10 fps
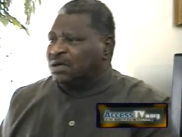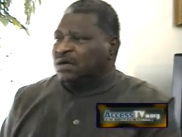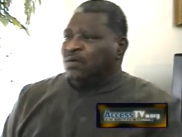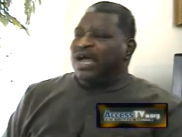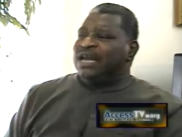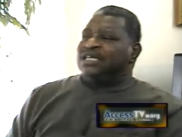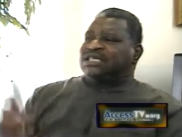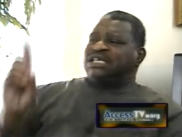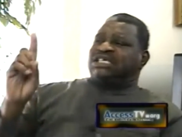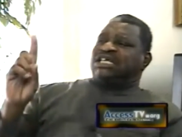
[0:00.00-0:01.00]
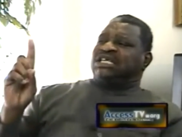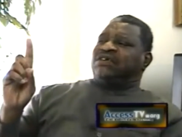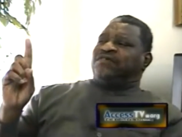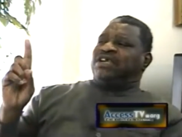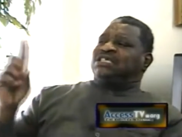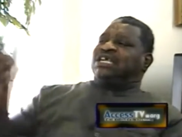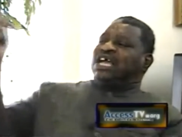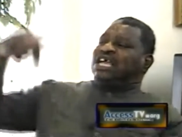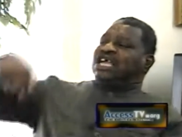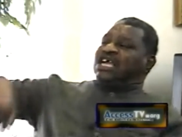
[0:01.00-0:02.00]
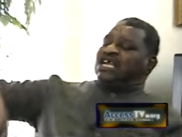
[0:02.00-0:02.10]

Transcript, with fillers: Well, where are the CCTVs here in